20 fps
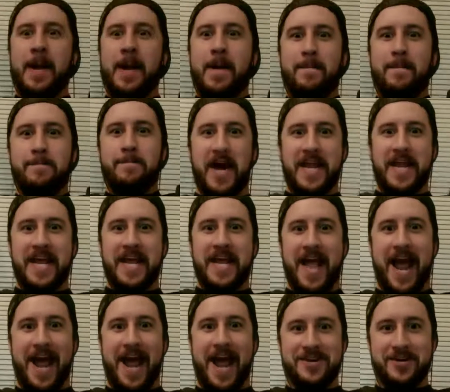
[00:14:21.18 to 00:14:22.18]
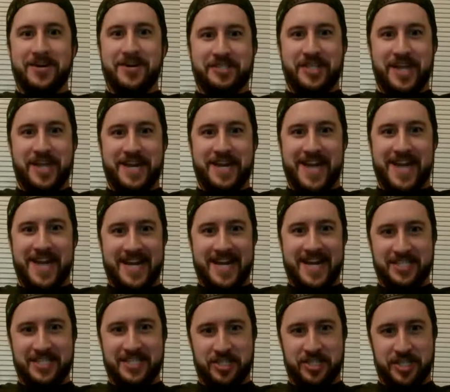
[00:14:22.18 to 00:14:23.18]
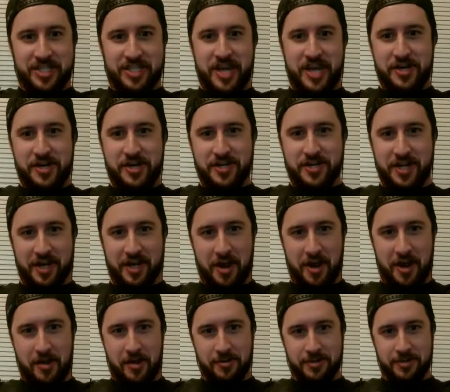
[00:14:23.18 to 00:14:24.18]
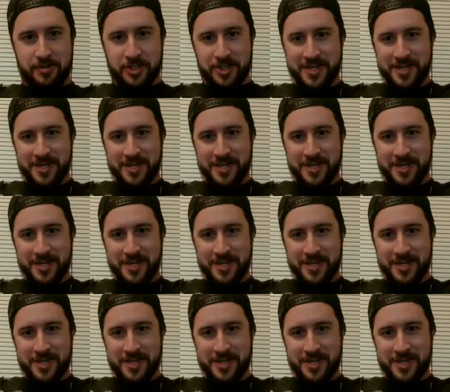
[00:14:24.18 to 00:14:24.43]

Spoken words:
Buddy Anderson is still the coach.